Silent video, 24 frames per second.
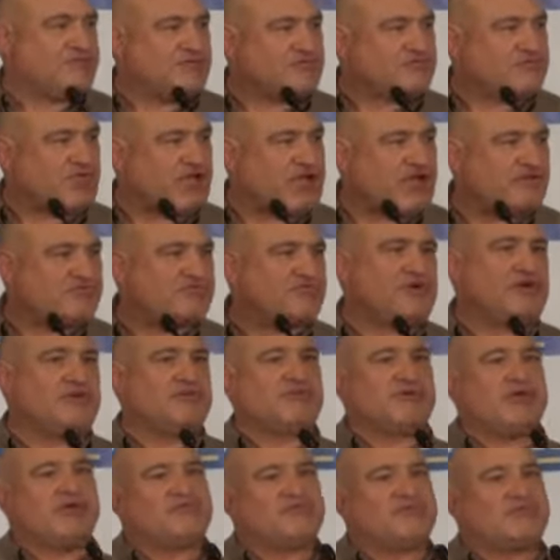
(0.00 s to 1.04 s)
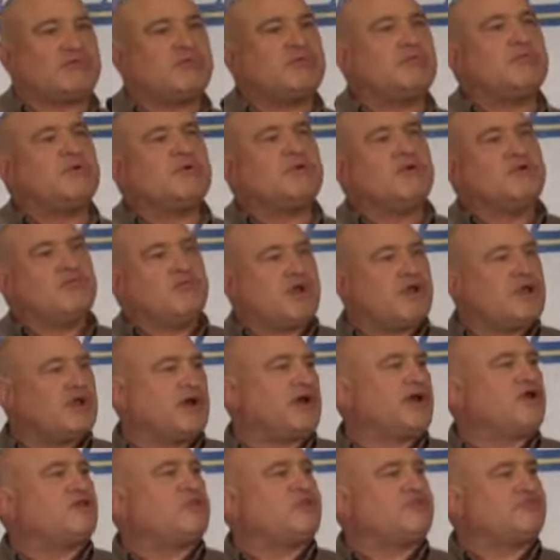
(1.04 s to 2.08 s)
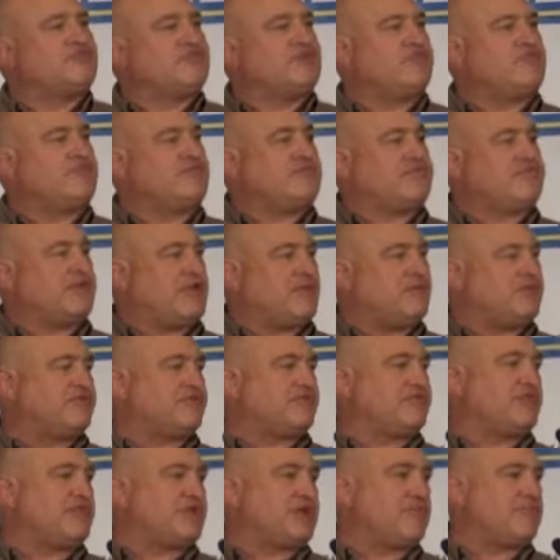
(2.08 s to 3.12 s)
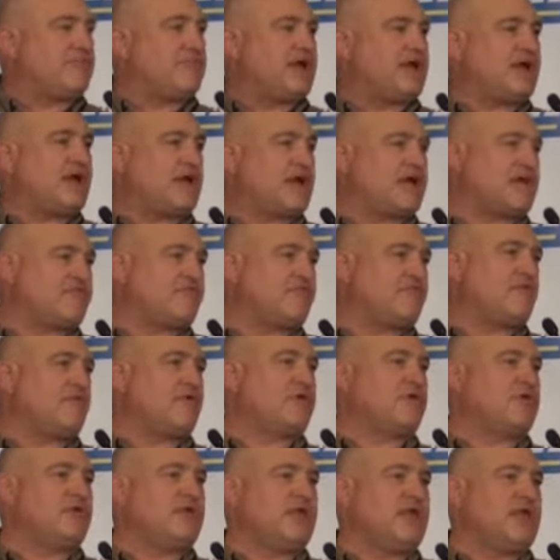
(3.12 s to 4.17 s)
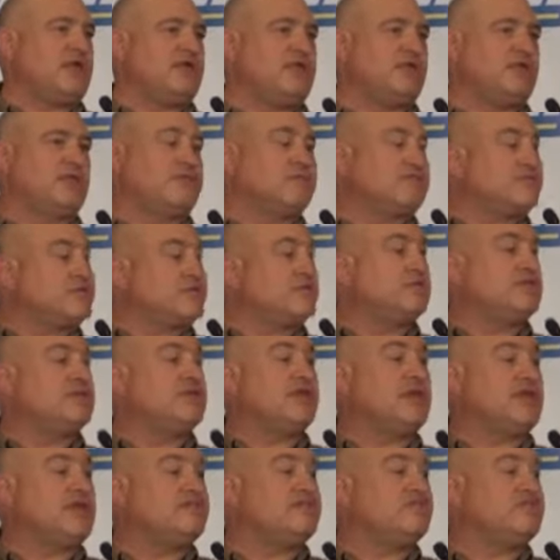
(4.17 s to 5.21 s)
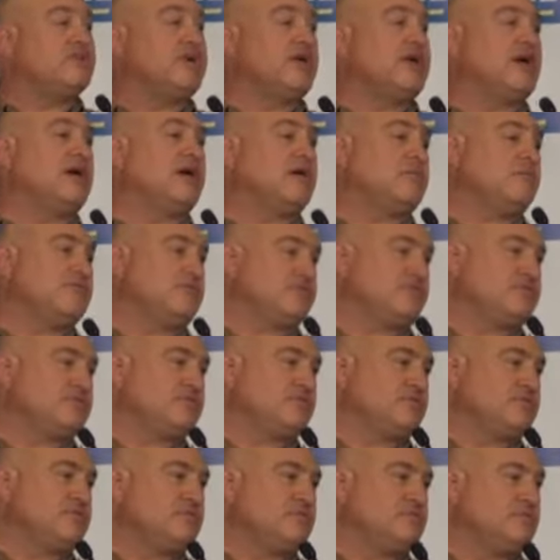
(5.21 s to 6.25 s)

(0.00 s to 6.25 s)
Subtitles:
In this last fundraiser, we had 170 families that had come back out of 480 that still didn't have jobs.